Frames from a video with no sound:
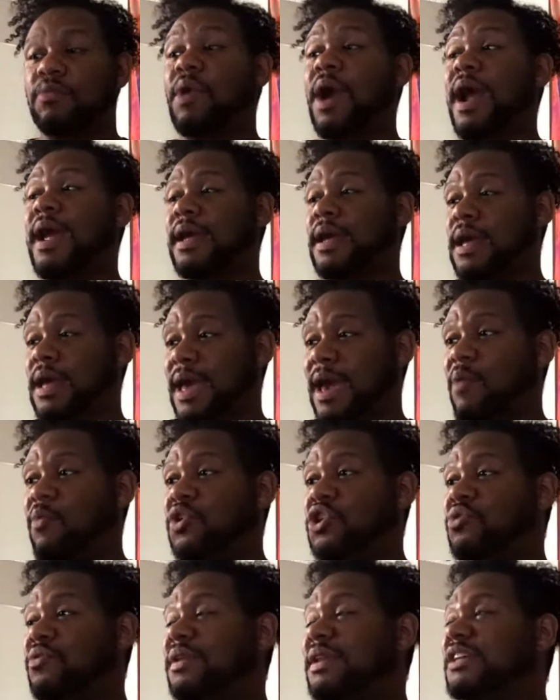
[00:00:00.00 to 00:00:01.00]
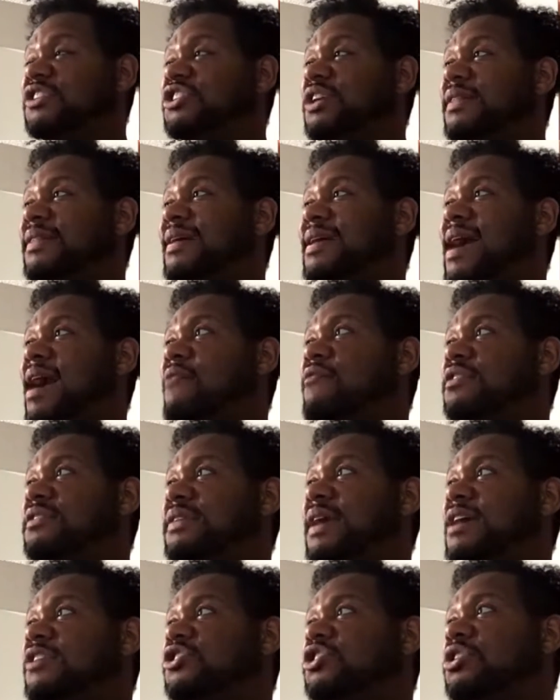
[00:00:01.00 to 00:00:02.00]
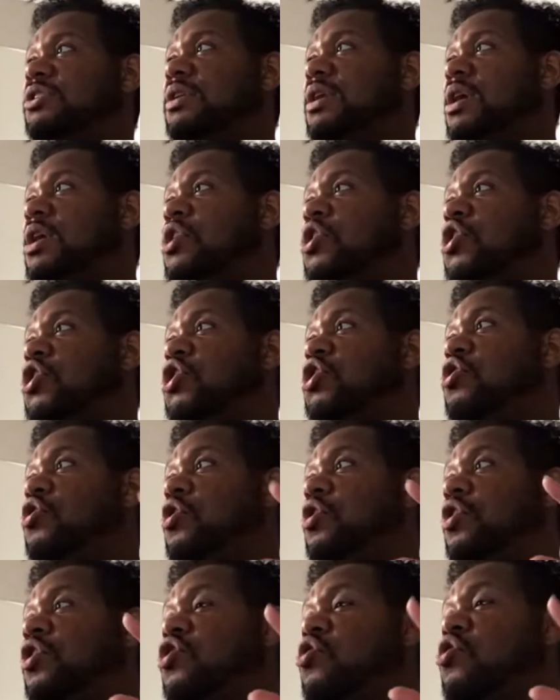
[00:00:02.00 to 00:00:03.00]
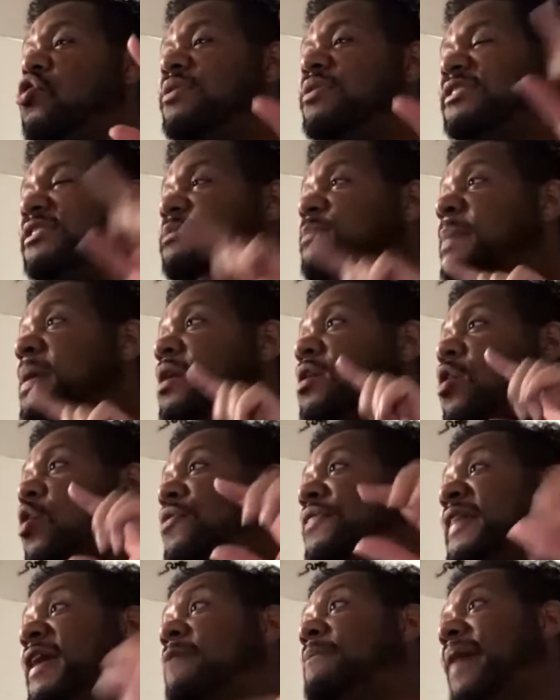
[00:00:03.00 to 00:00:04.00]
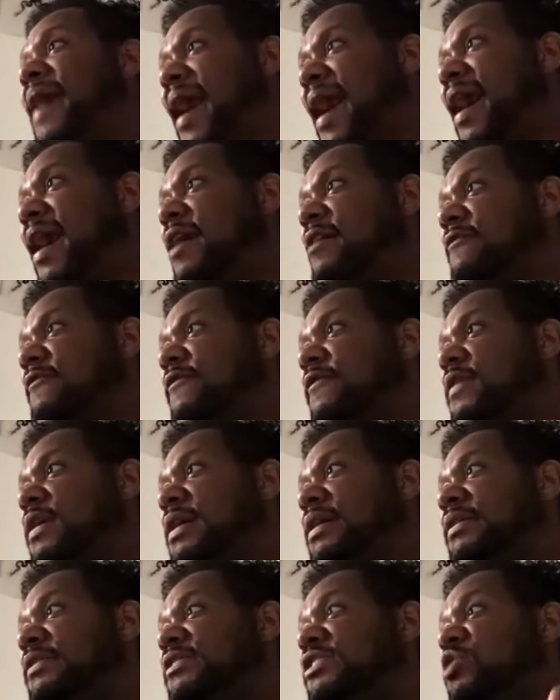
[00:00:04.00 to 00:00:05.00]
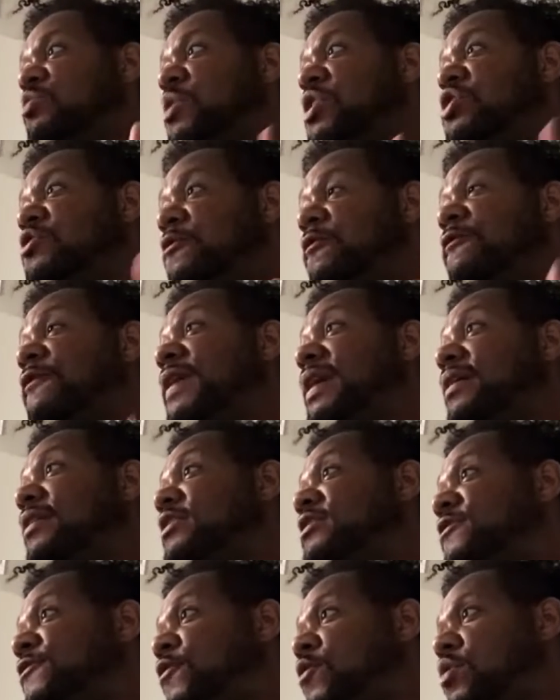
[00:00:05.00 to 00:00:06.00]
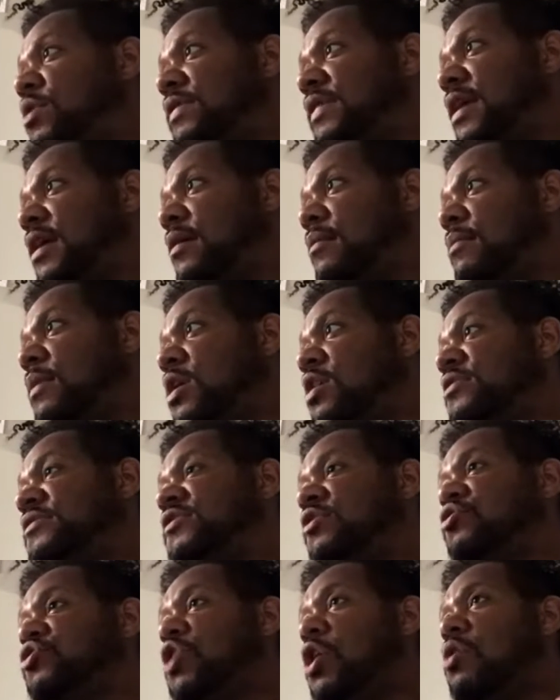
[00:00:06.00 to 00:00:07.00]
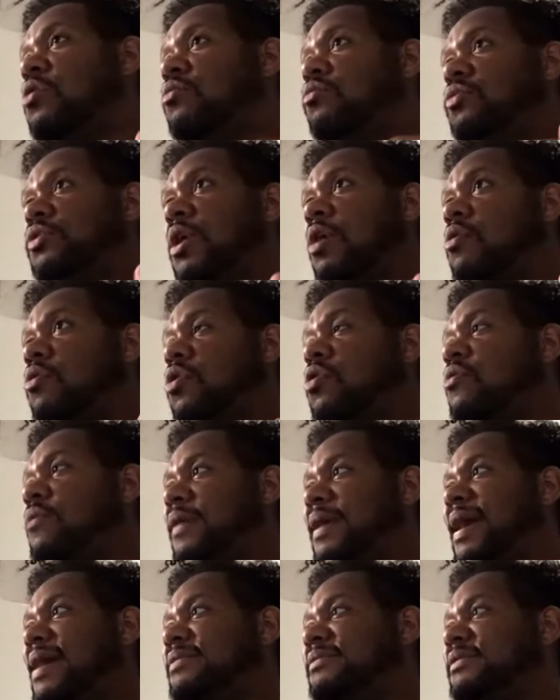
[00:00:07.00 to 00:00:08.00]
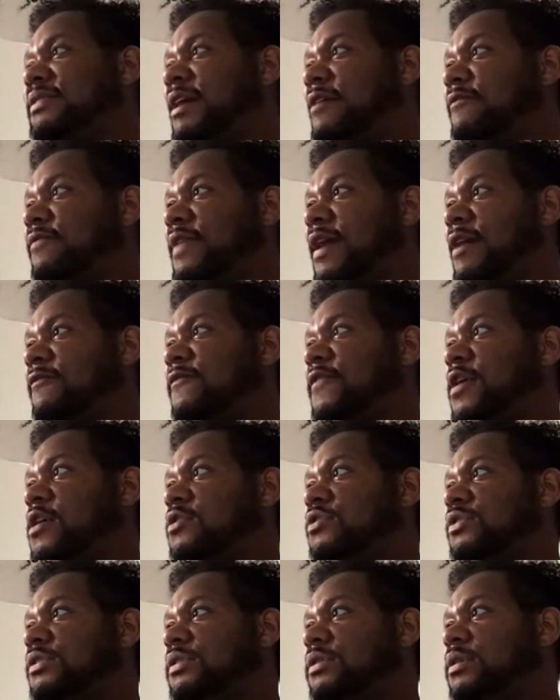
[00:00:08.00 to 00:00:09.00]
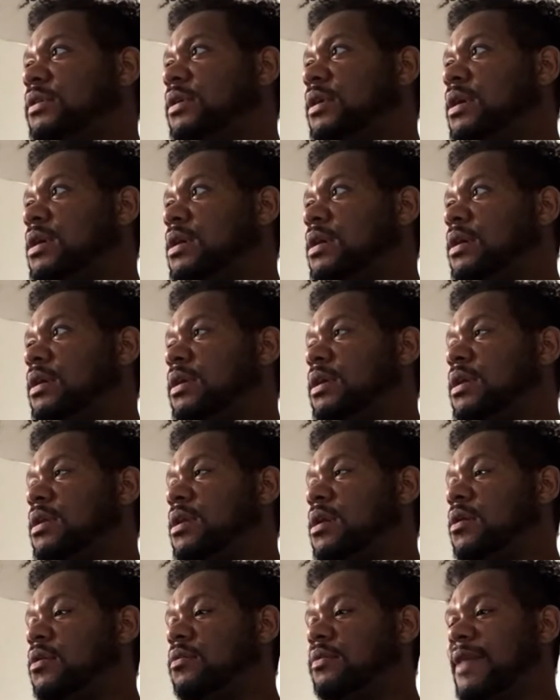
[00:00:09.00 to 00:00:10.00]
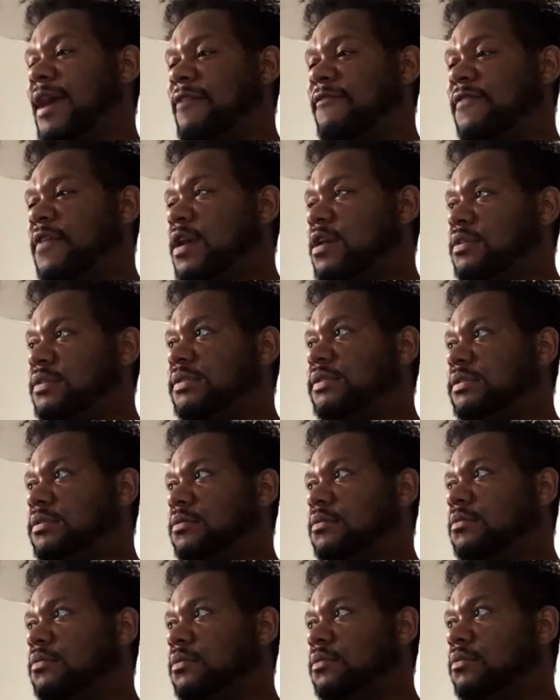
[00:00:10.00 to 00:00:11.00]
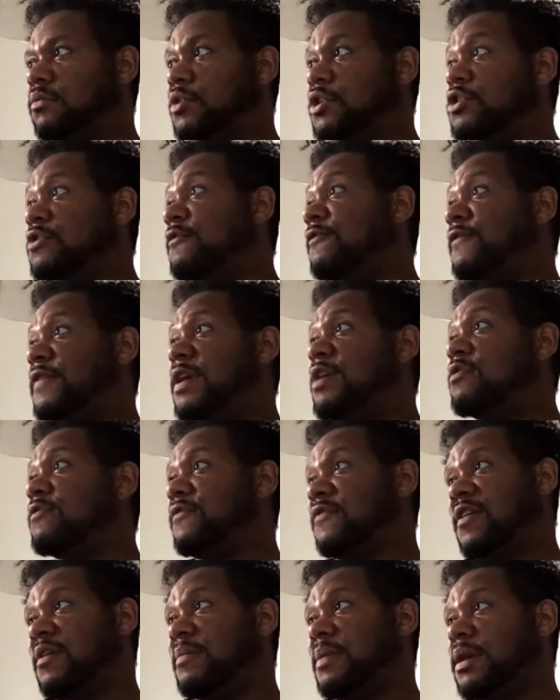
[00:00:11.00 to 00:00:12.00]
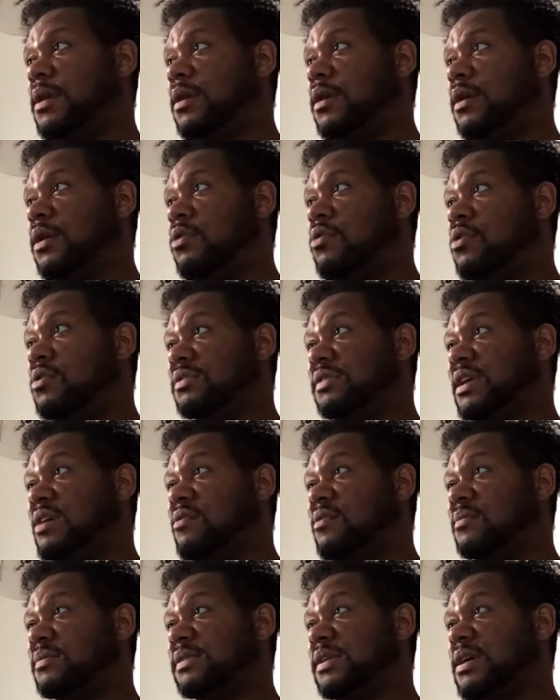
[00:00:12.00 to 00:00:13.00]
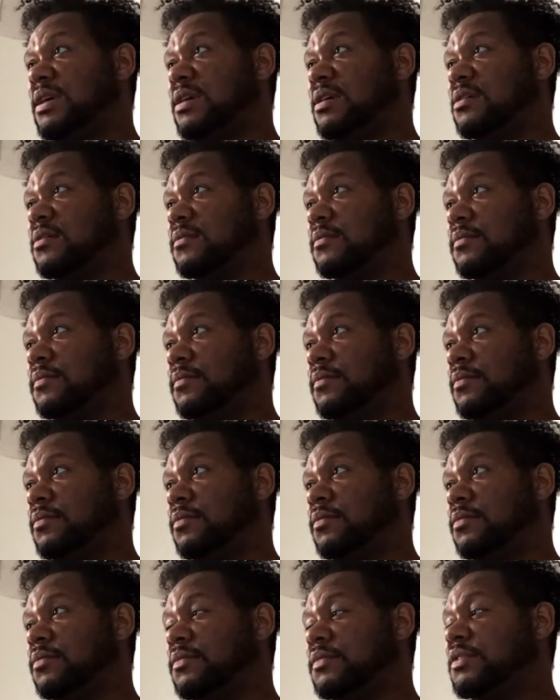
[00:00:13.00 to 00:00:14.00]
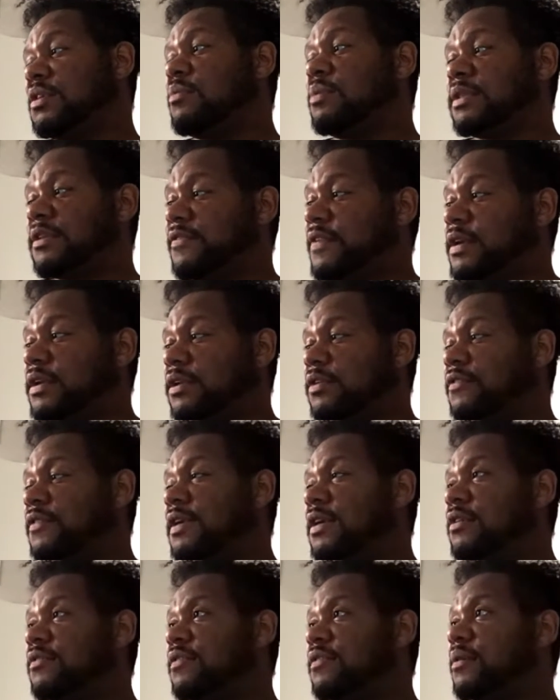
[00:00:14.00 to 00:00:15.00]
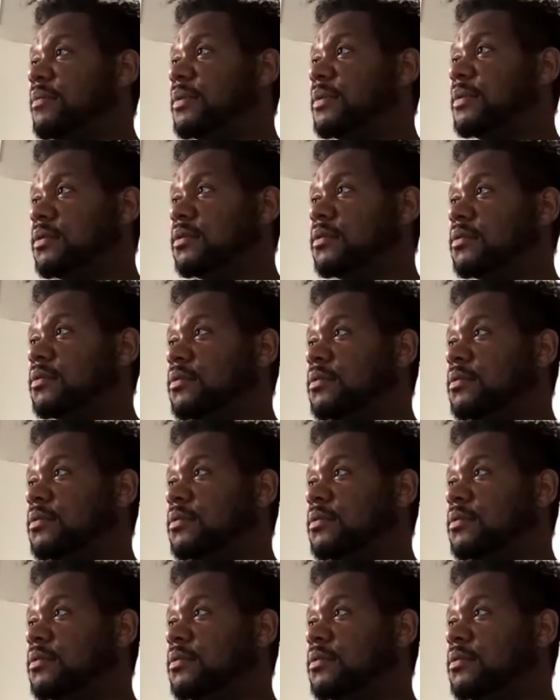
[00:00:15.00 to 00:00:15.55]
right, and when you initiate the conversation, you're going to spirit on their behalf. So what you feel is for them. So don't go against that first, that first. What do you feel from it? You understand what I'm saying? So what the fuck do you feel from it?